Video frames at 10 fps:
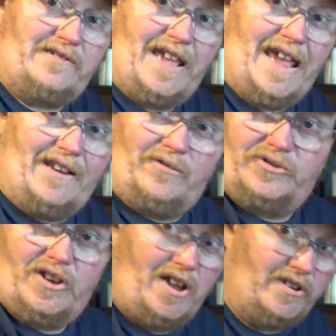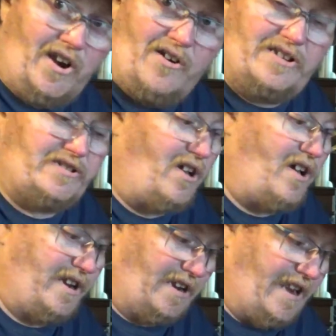the handles, turn this on
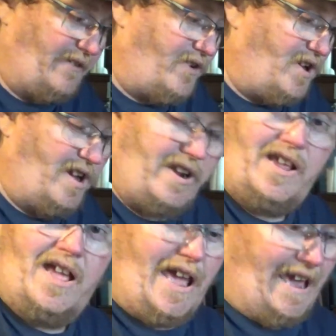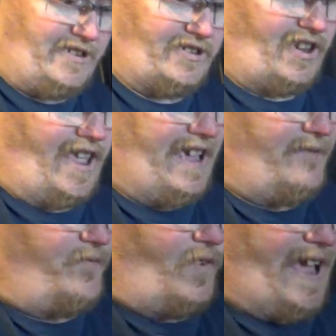and let it run, and just lay it
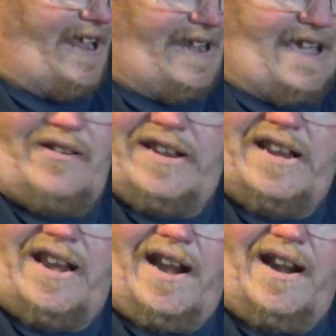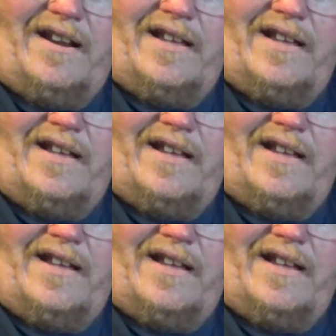flat down in there,